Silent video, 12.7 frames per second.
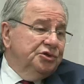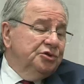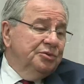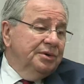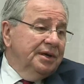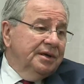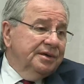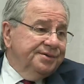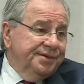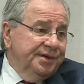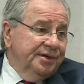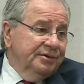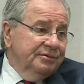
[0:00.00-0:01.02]
do it at
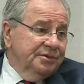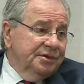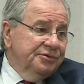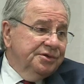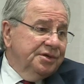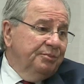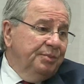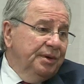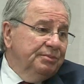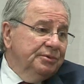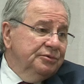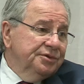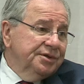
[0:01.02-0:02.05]
casinos. There are some
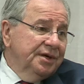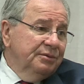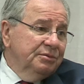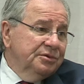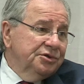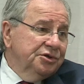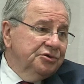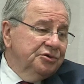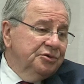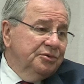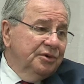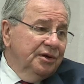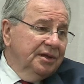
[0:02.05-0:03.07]
people who say, well, just
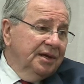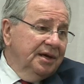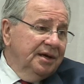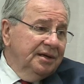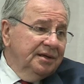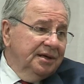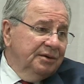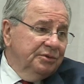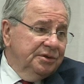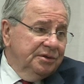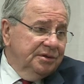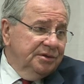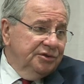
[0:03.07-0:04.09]
do it online, like with
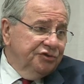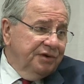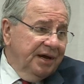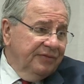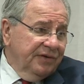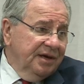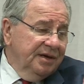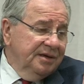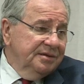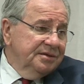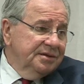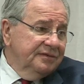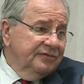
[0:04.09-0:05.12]
the
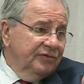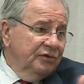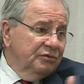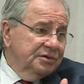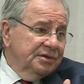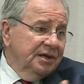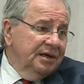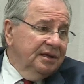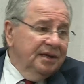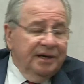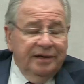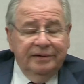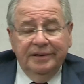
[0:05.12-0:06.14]
DraftKings and folks like
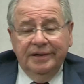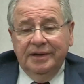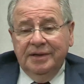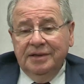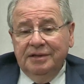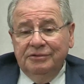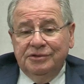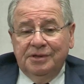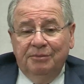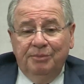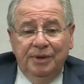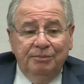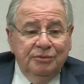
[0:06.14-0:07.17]
that. There are some
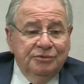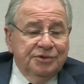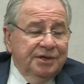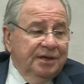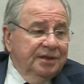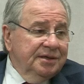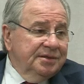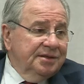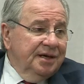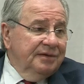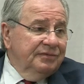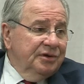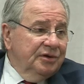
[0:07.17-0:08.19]
people who say, let's
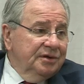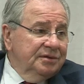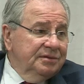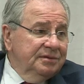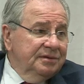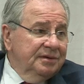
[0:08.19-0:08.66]
have it on